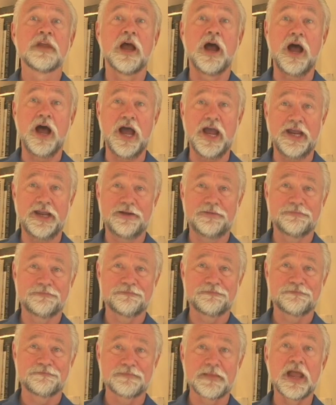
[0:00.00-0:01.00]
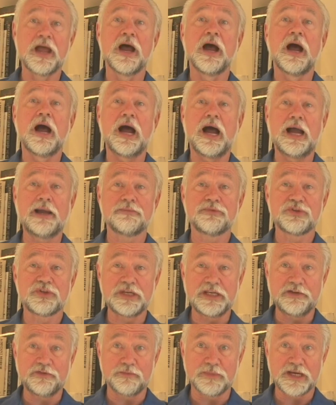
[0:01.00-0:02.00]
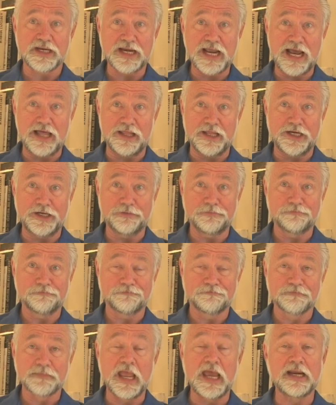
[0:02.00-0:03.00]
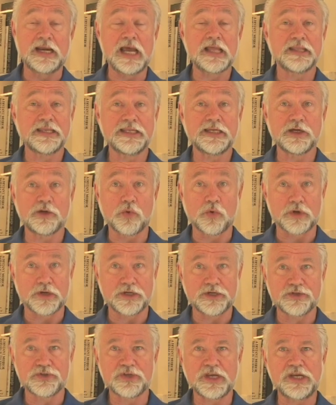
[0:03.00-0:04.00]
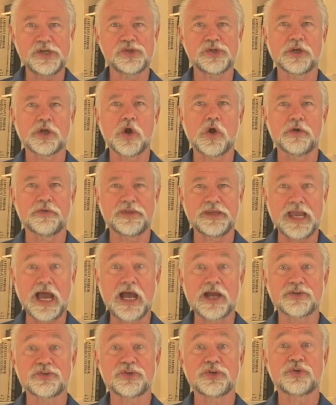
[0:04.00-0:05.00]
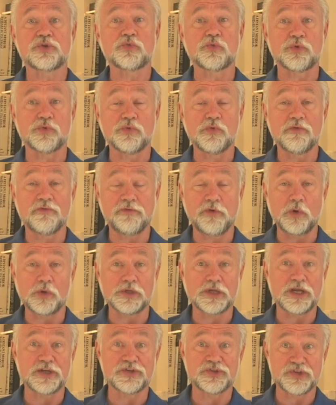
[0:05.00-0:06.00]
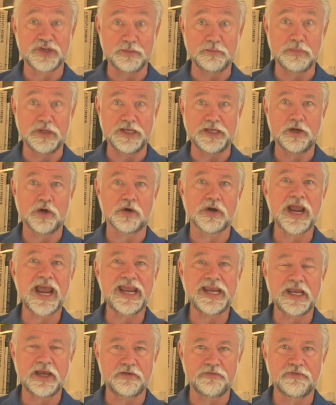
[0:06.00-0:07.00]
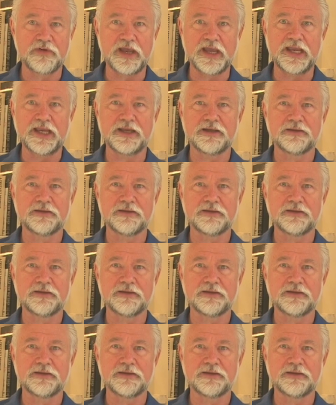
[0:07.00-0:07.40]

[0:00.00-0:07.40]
Hi, I'm Steve McNallen, and I lead an organization called the Asatru Folk Assembly, or AFA.